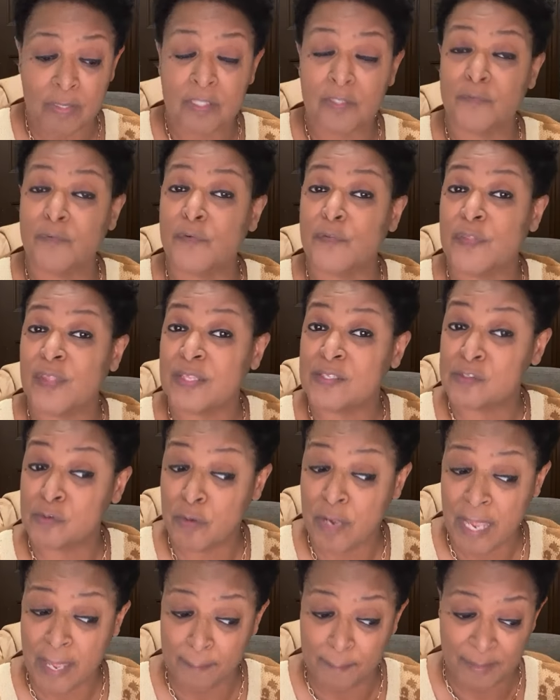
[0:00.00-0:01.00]
different things are
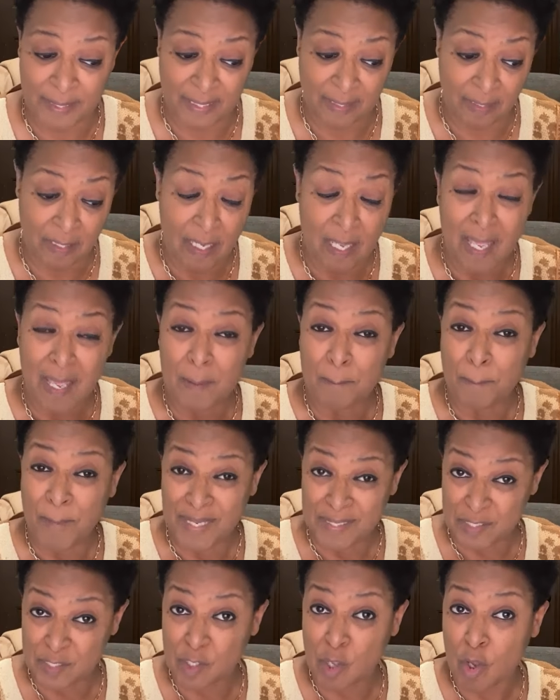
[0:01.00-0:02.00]
happening.
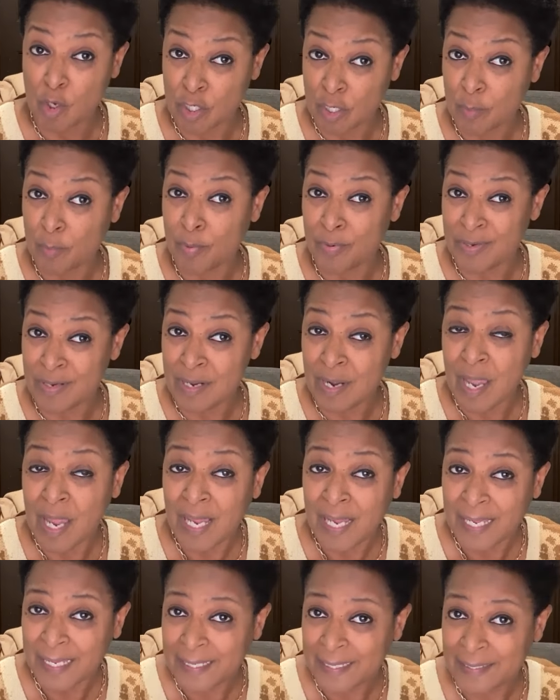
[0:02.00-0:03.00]
By song number
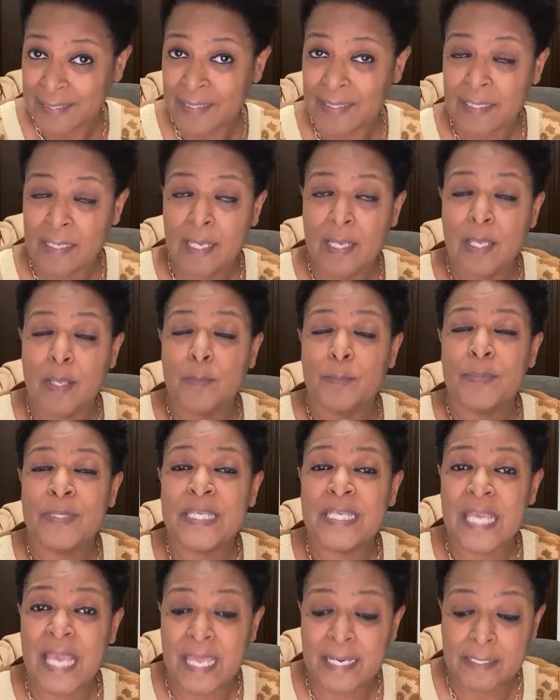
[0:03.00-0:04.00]
9,
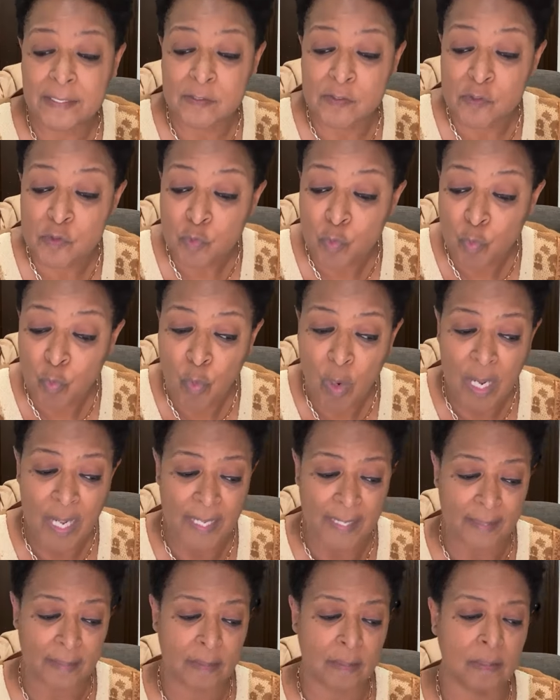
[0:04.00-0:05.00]
Pianist
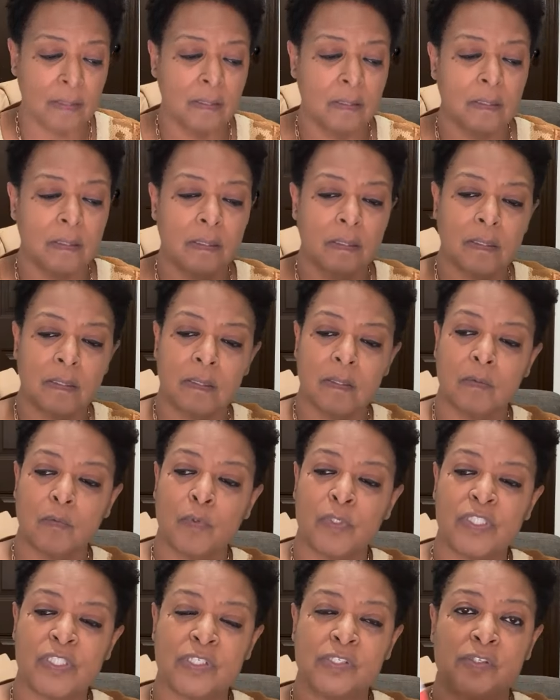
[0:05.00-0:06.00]
1,
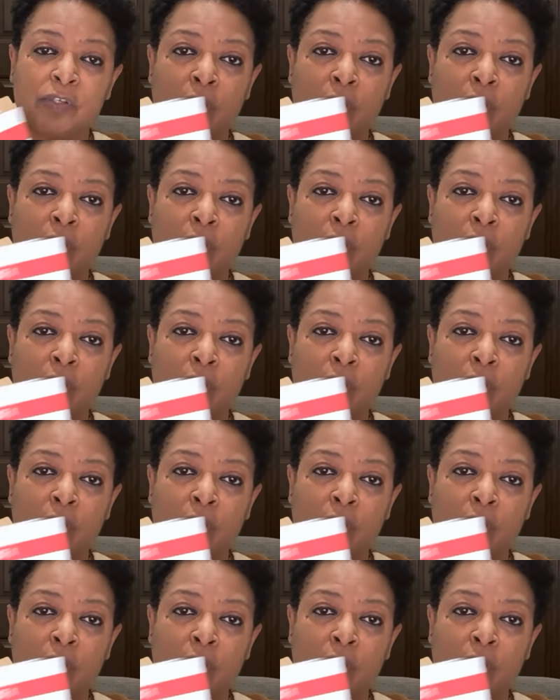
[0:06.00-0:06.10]
which is